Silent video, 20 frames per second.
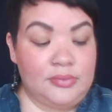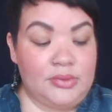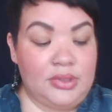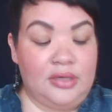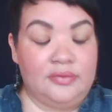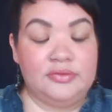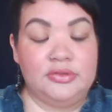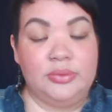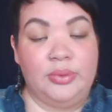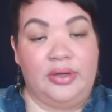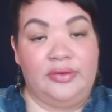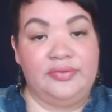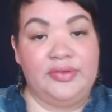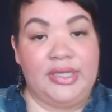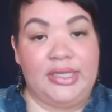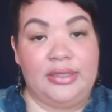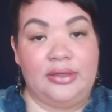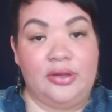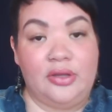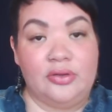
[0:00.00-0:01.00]
of 12
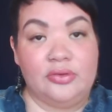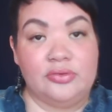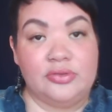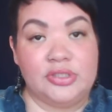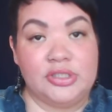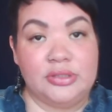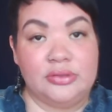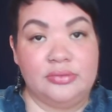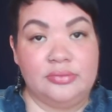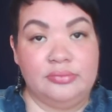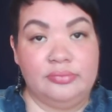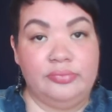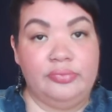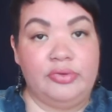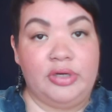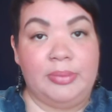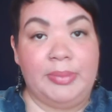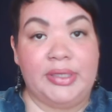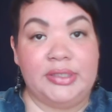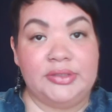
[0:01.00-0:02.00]
kilos,
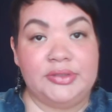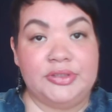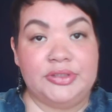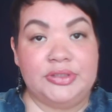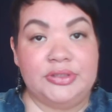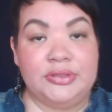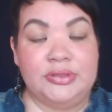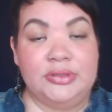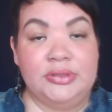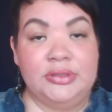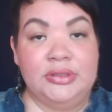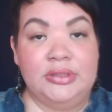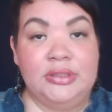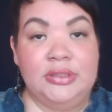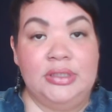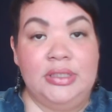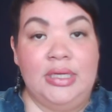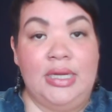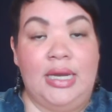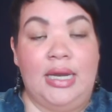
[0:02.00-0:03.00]
pretty much,
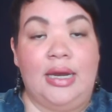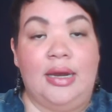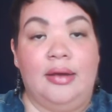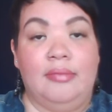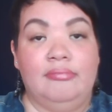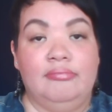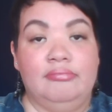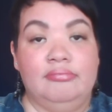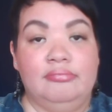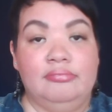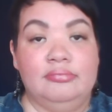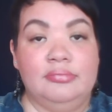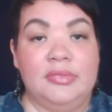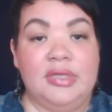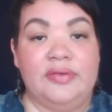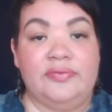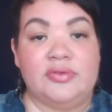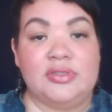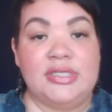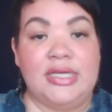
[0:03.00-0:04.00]

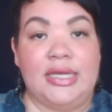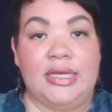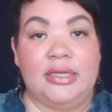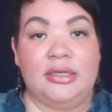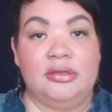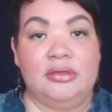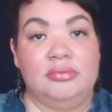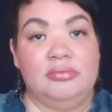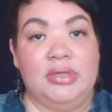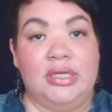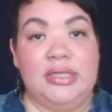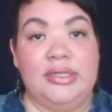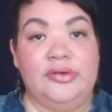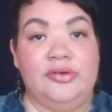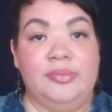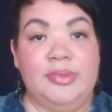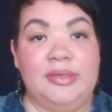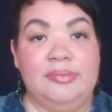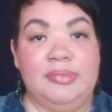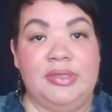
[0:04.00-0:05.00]
give or take a
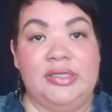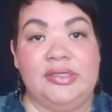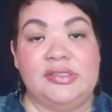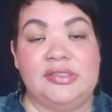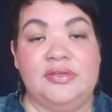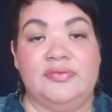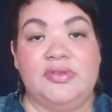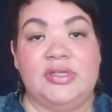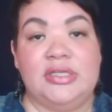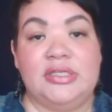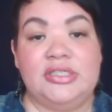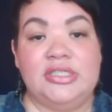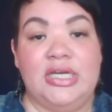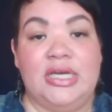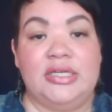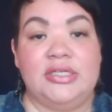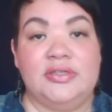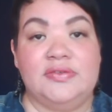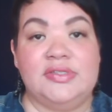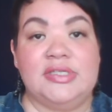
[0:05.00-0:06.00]
little bit because of the
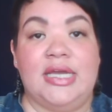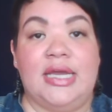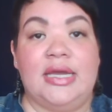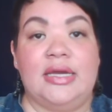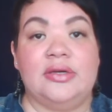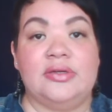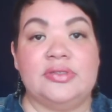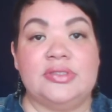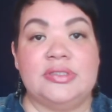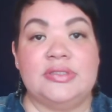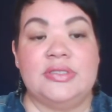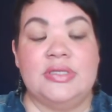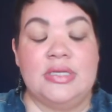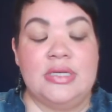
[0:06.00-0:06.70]
change of scales.